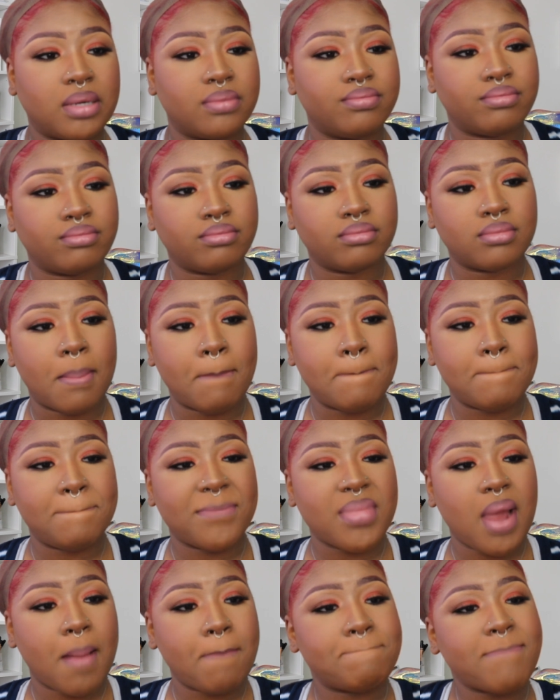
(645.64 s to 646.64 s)

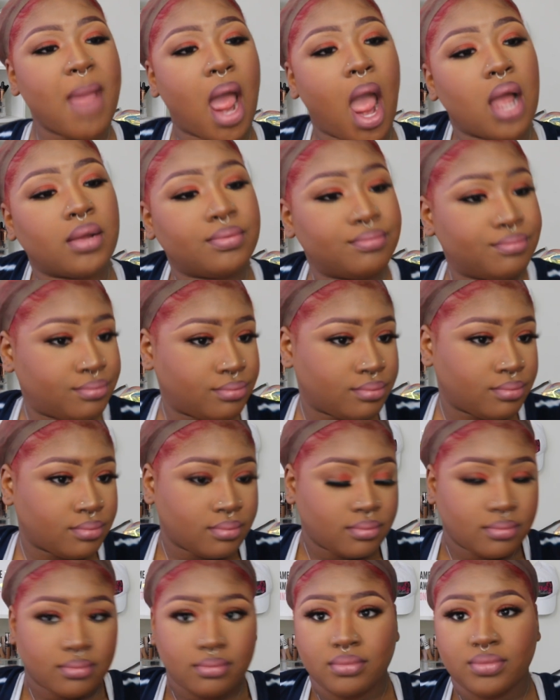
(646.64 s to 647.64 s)
Mm.
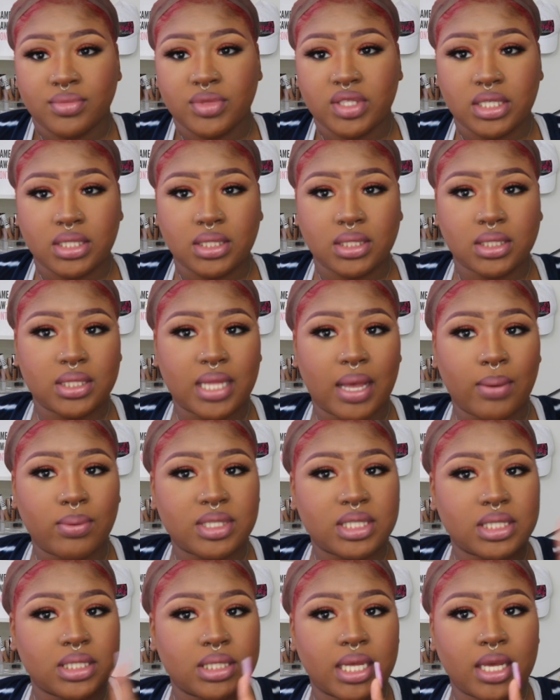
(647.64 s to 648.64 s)
This, that
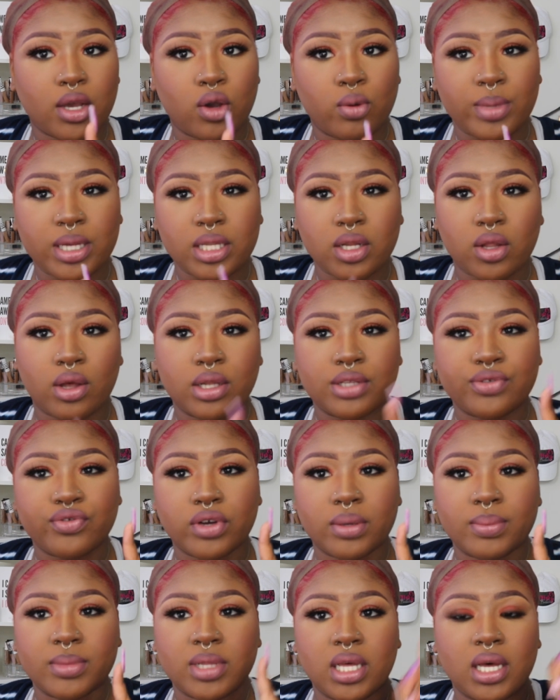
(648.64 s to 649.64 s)
was the Naomi gloss
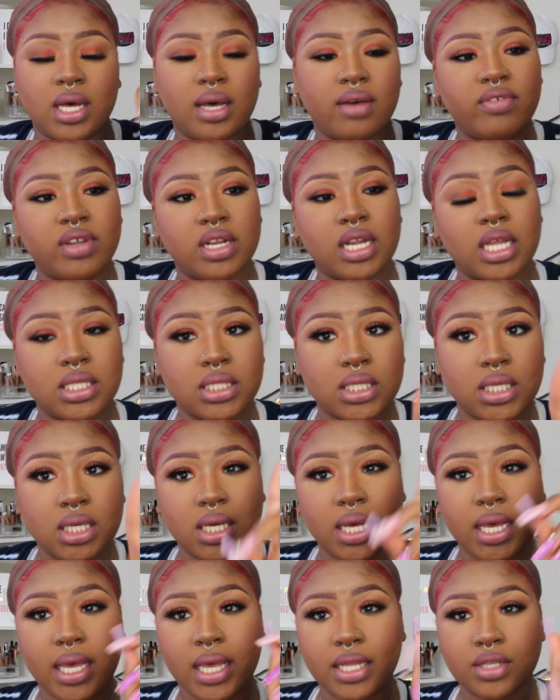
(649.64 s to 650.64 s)
from the
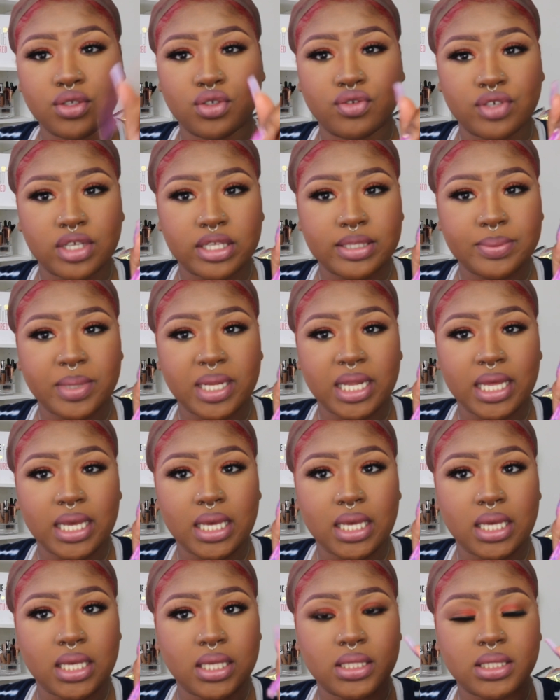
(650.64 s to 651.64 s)
Vanessa Andrea's
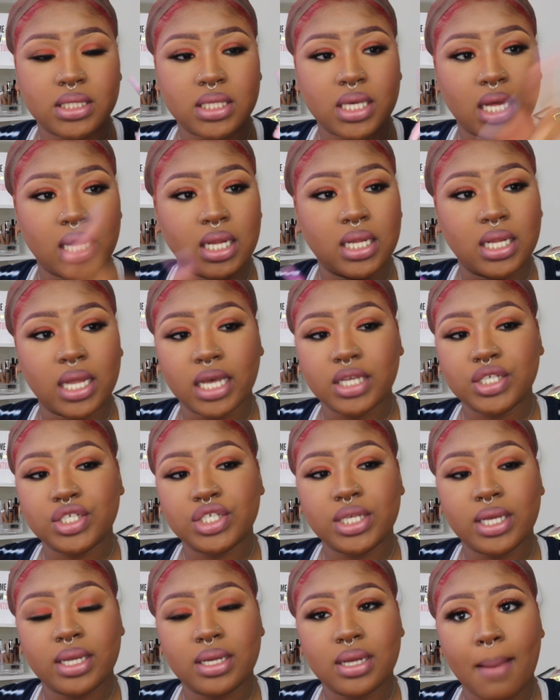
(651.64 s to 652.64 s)
Place
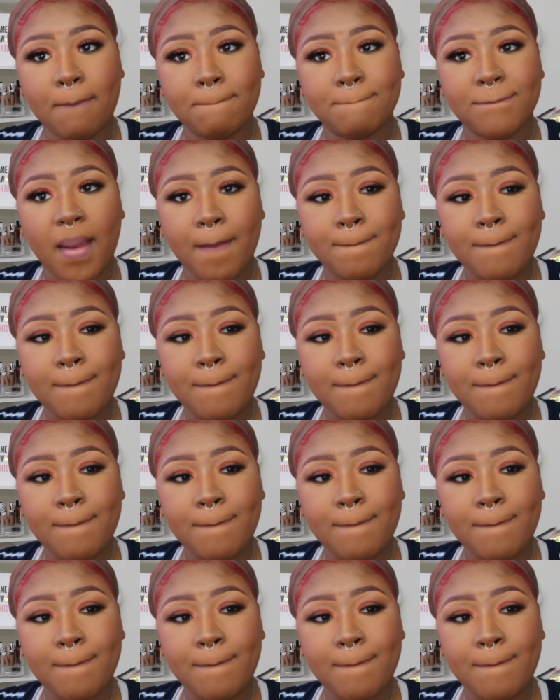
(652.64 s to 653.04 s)
collection.